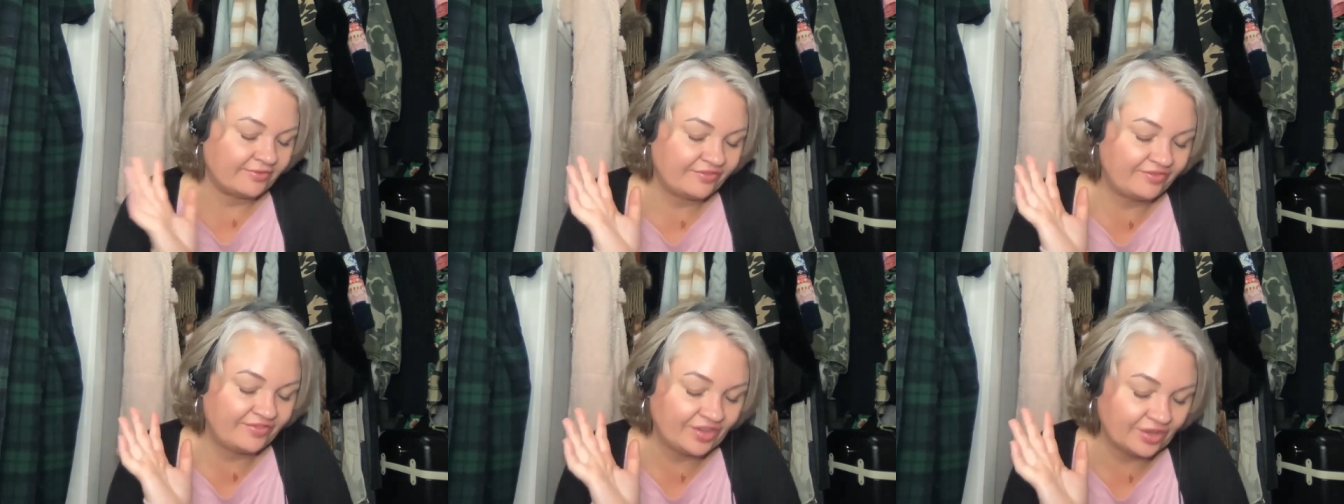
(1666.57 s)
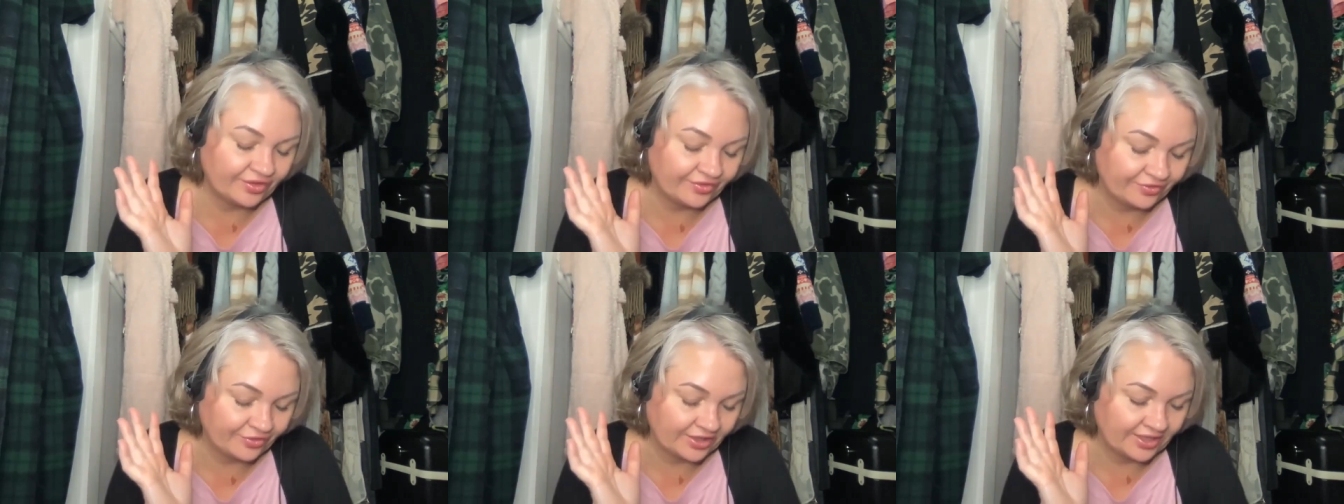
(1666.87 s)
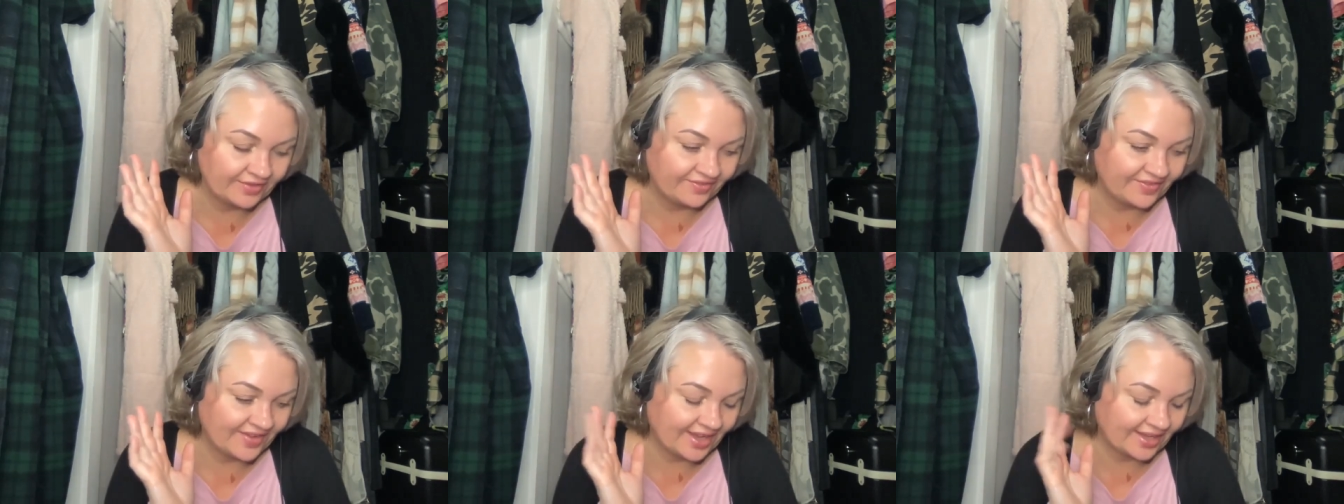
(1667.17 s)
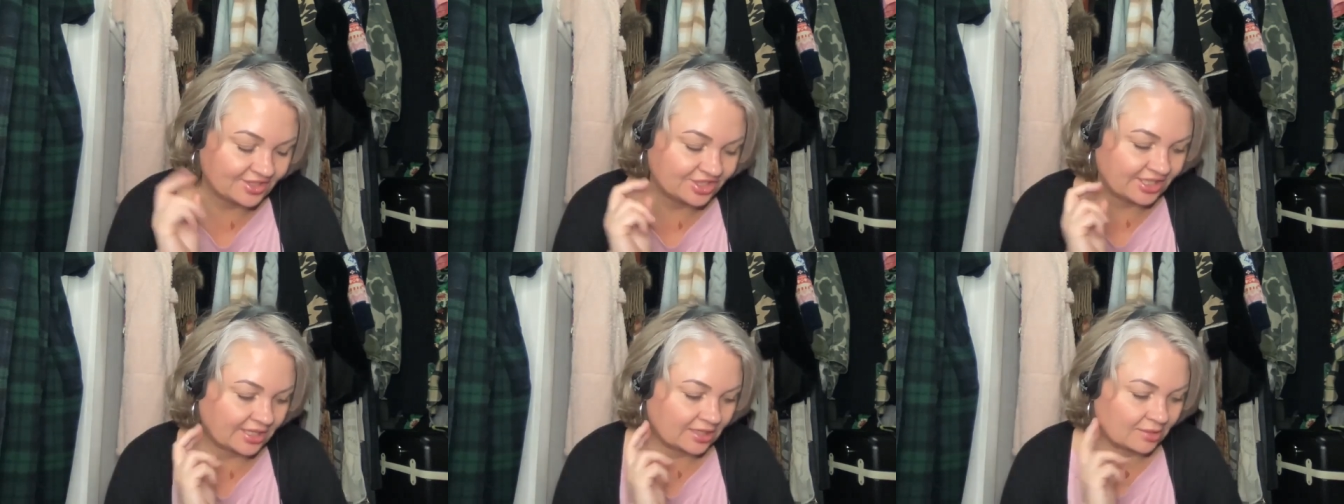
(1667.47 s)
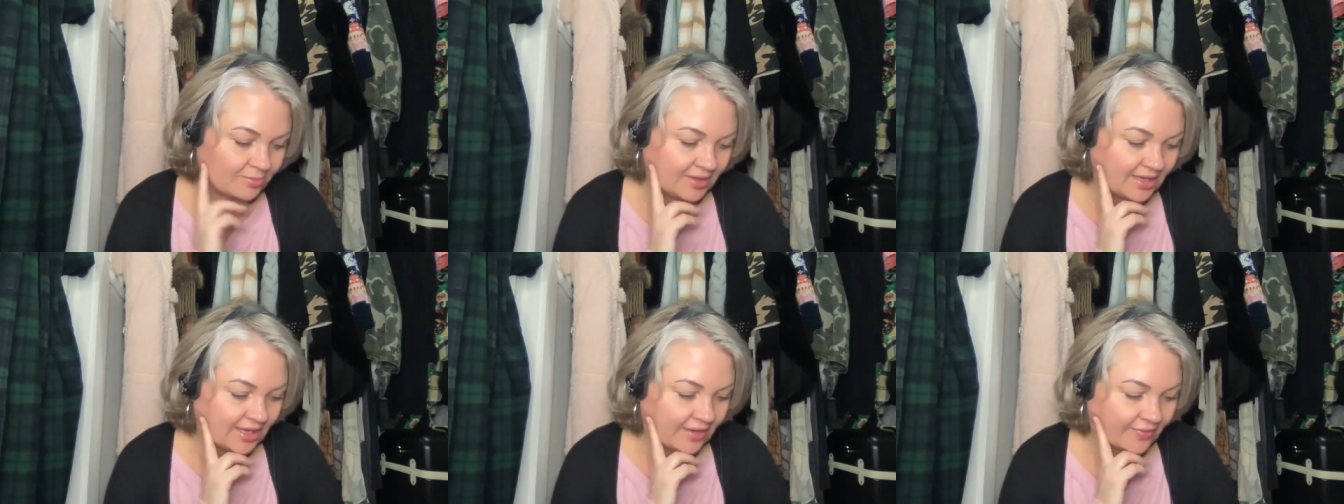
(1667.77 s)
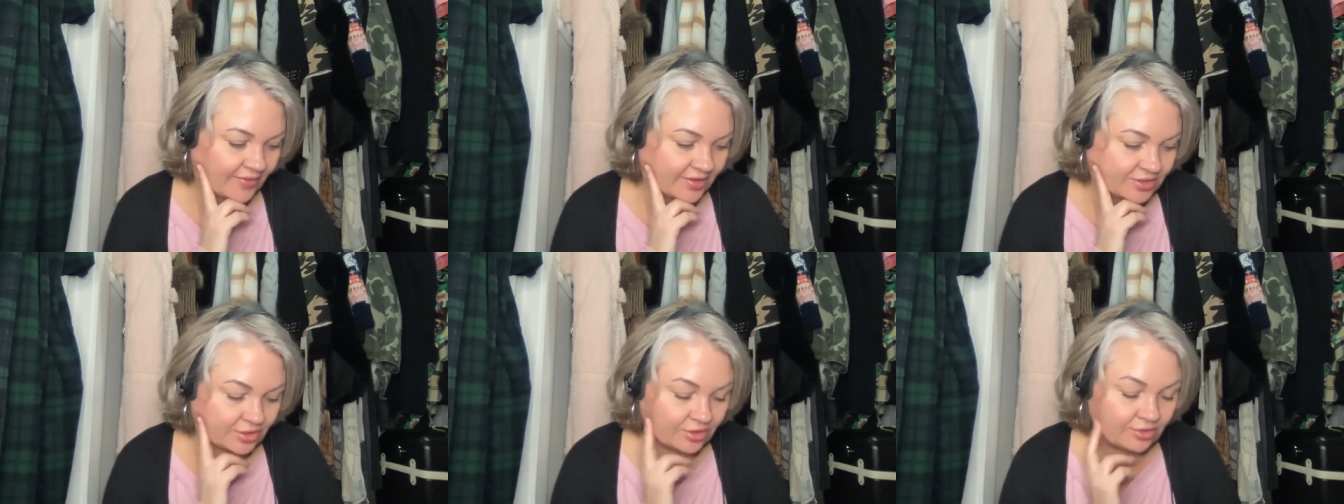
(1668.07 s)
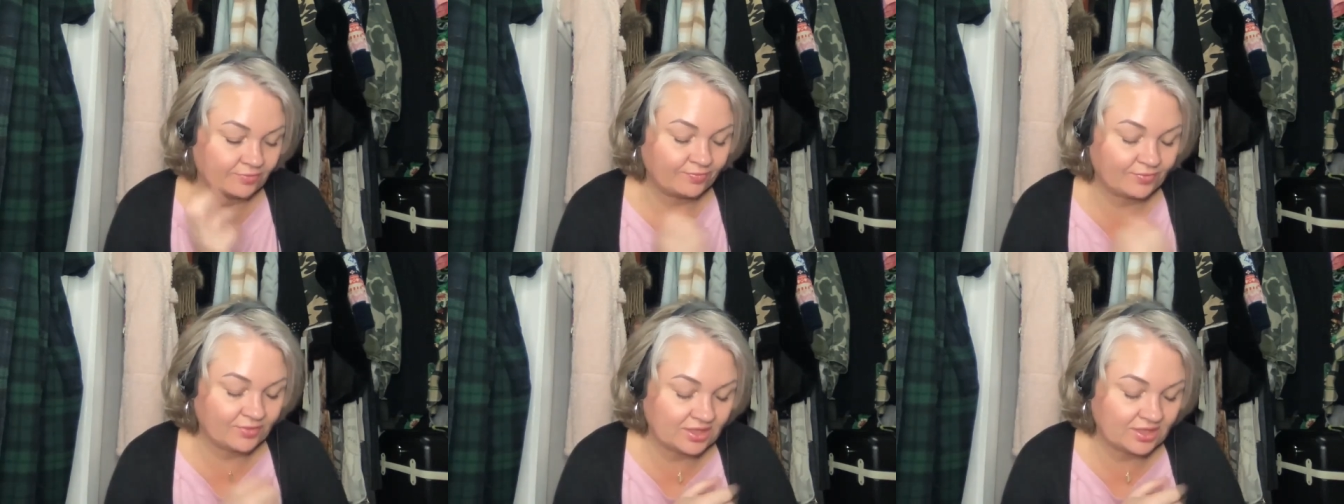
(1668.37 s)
feel free to fact check me on this or